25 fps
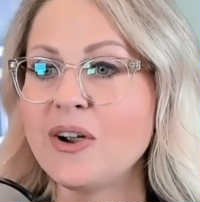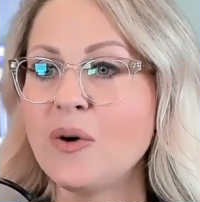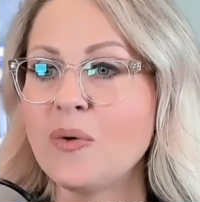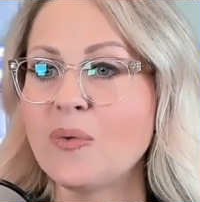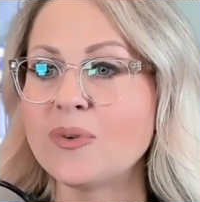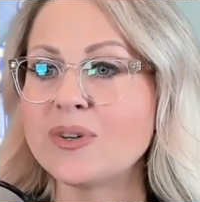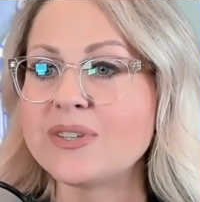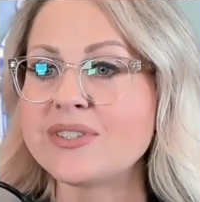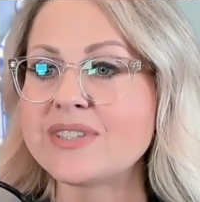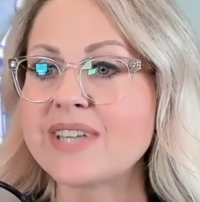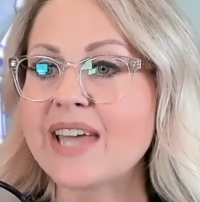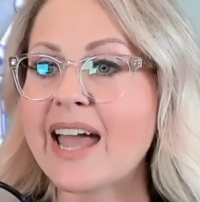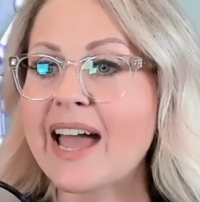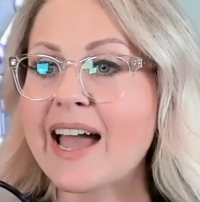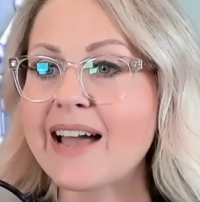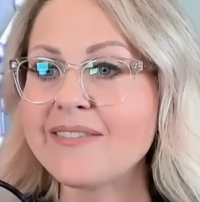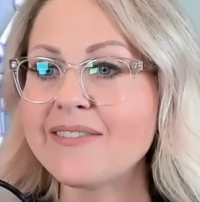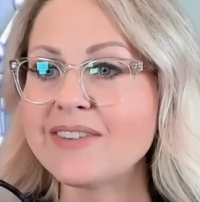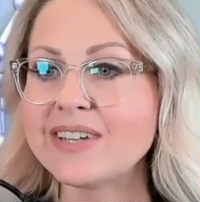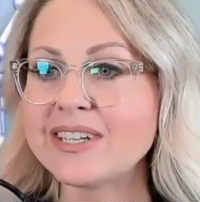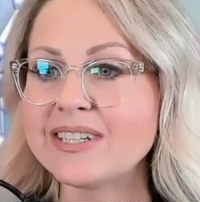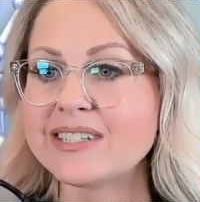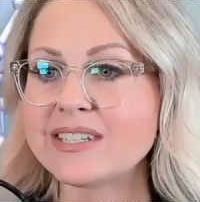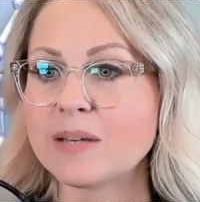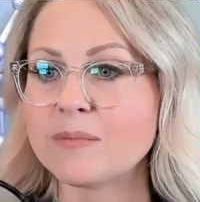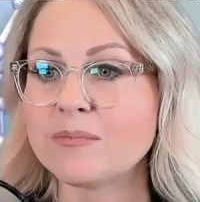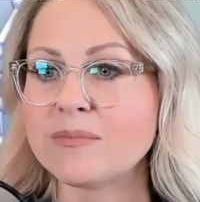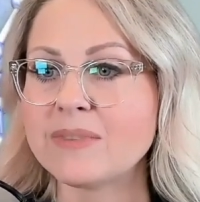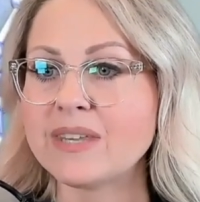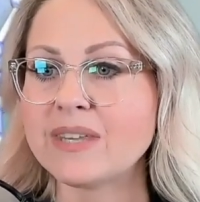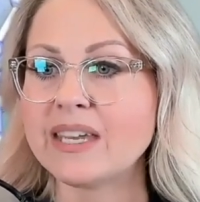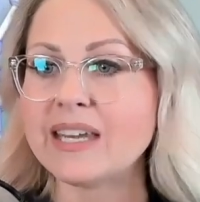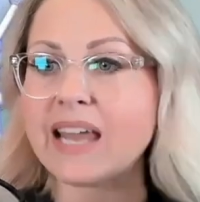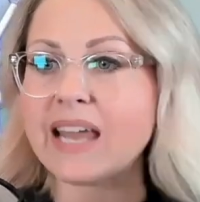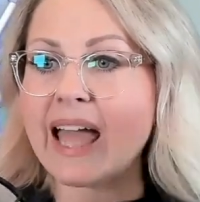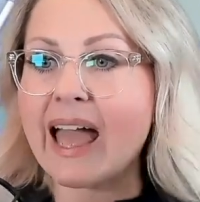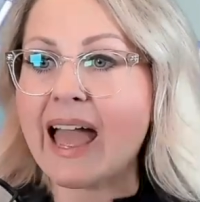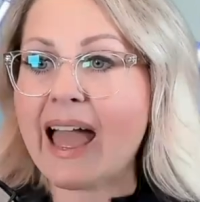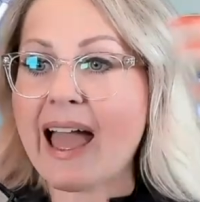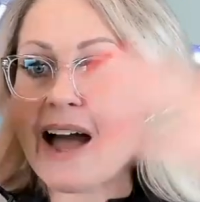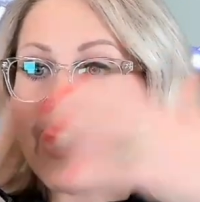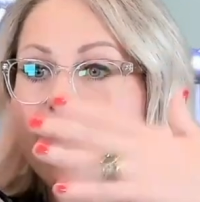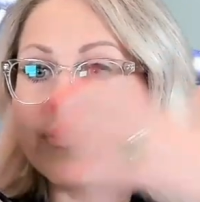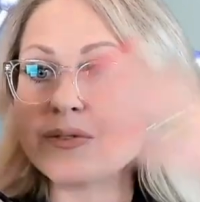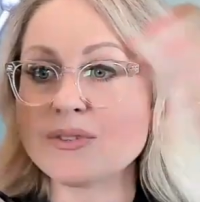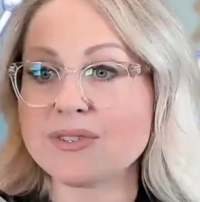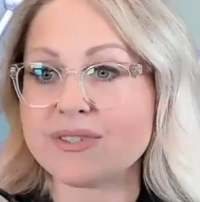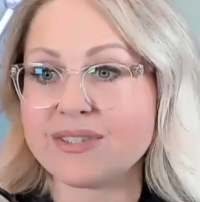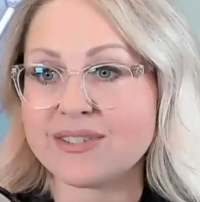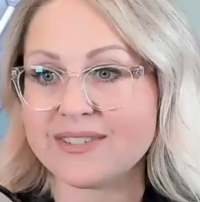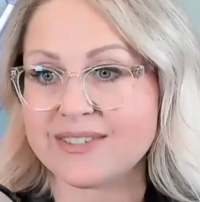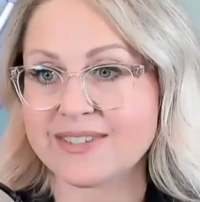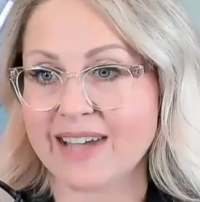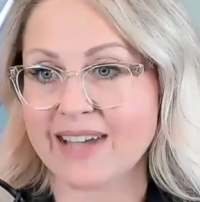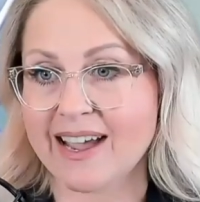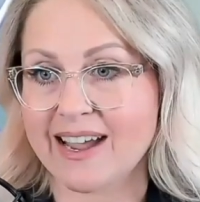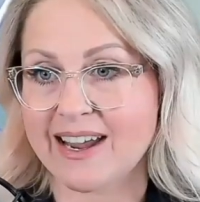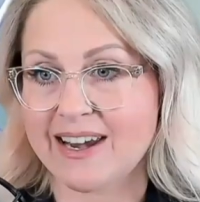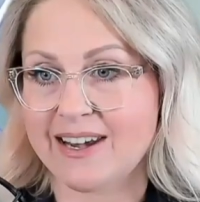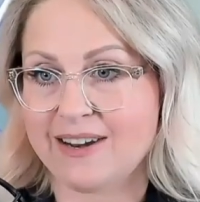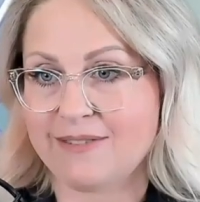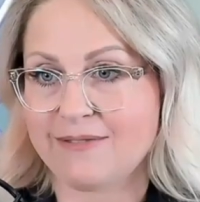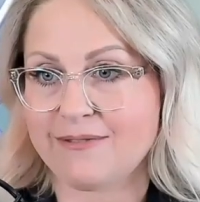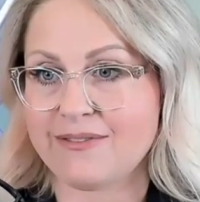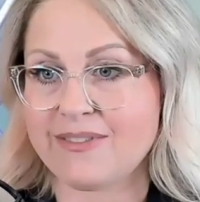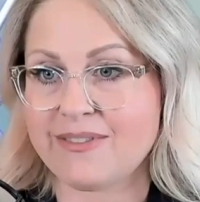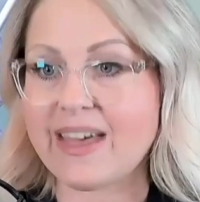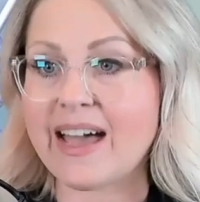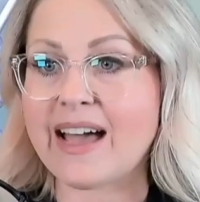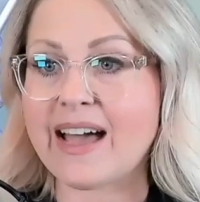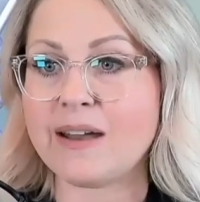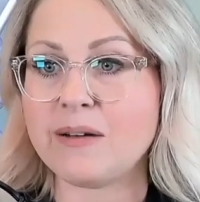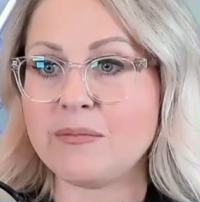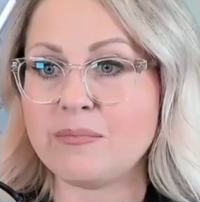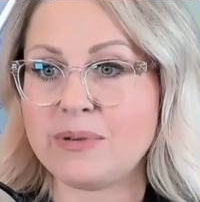was having something outside of that